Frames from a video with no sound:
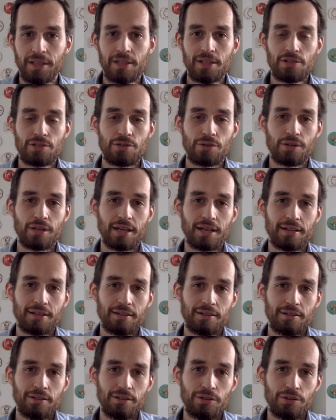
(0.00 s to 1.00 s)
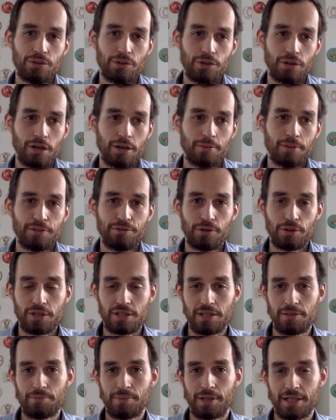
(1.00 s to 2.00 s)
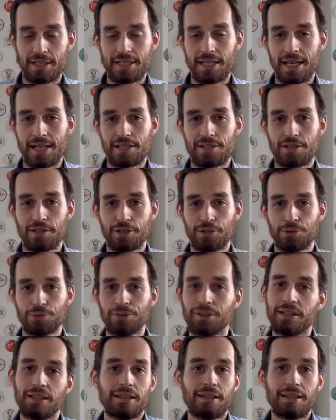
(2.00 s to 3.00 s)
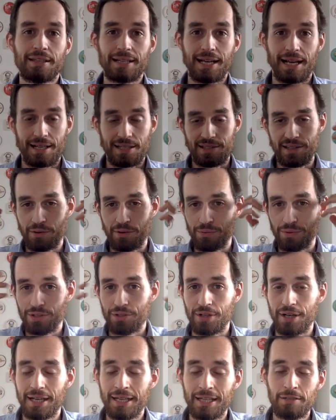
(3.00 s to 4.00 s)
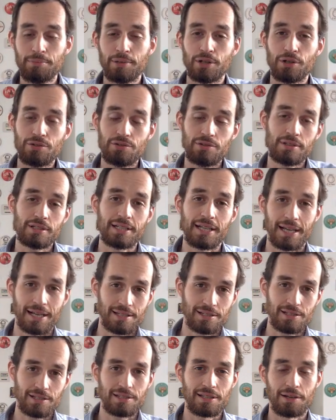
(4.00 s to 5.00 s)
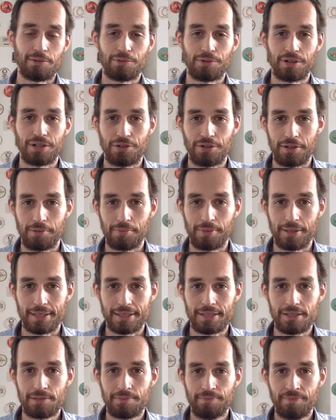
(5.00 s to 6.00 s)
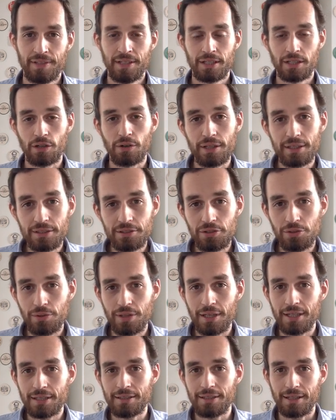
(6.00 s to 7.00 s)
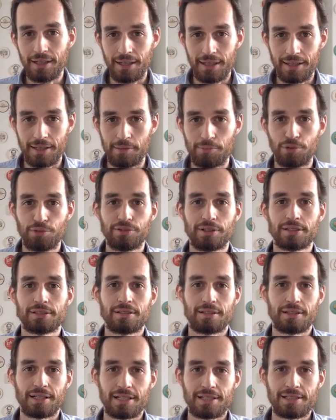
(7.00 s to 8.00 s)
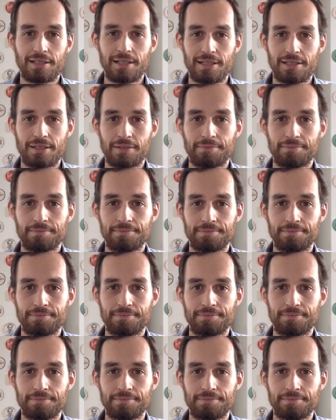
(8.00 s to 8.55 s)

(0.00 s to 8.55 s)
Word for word: so that your OmniFocus inbox has not only the tasks that were in your head, but also the tasks that were in your inbox. Go ahead and do that, and then move on to the next lesson.